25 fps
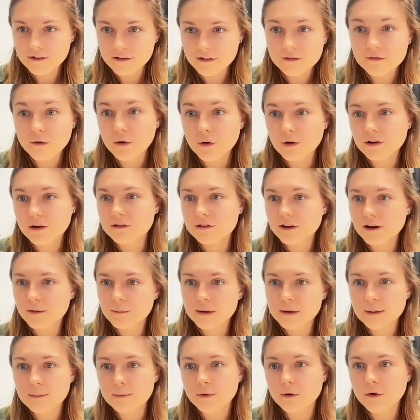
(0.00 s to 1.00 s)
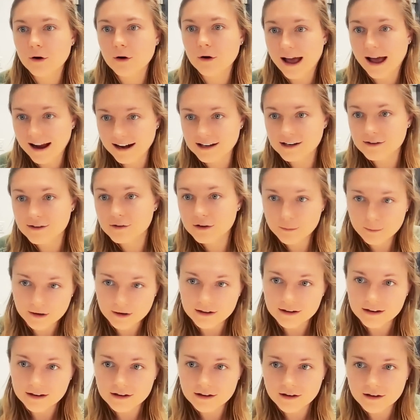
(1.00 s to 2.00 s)
is focused on people actively
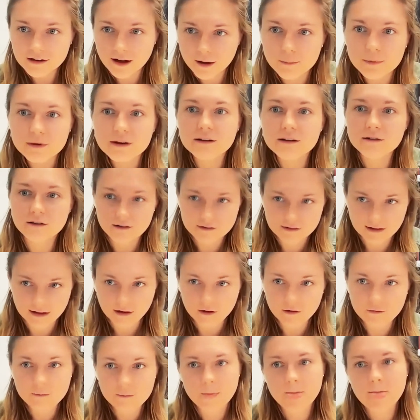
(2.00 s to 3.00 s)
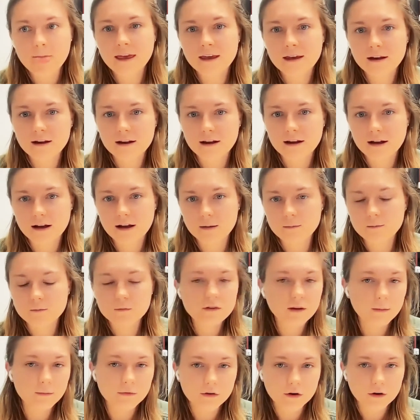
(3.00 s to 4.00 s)
building companies on Celo.
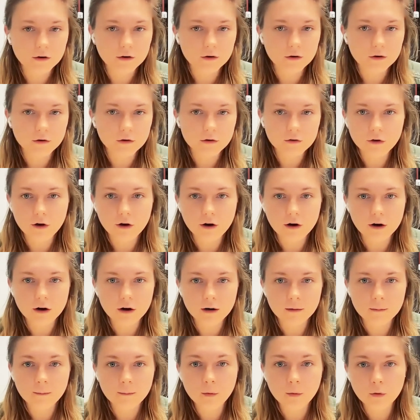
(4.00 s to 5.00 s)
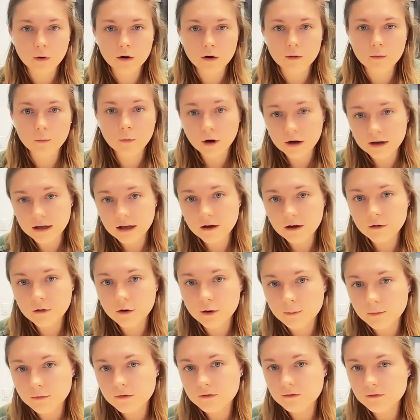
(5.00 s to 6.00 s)
Some circles are more working
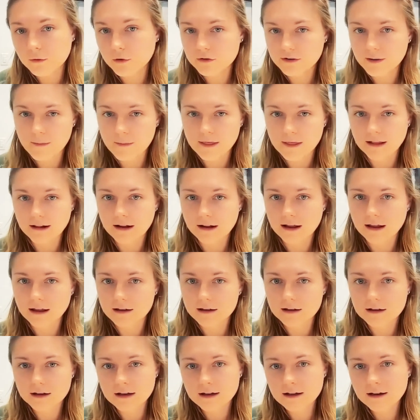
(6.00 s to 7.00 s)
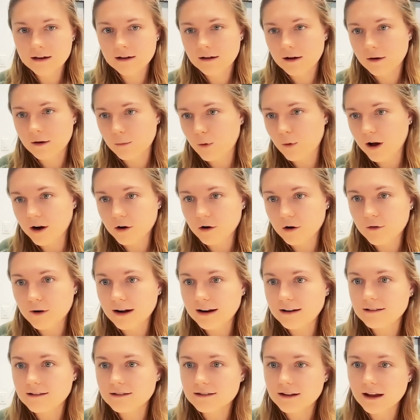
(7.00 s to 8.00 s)
groups for something like water
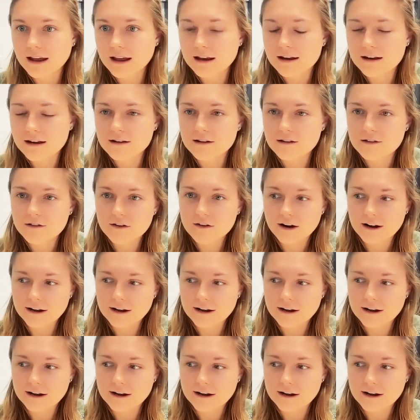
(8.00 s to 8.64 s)
credits and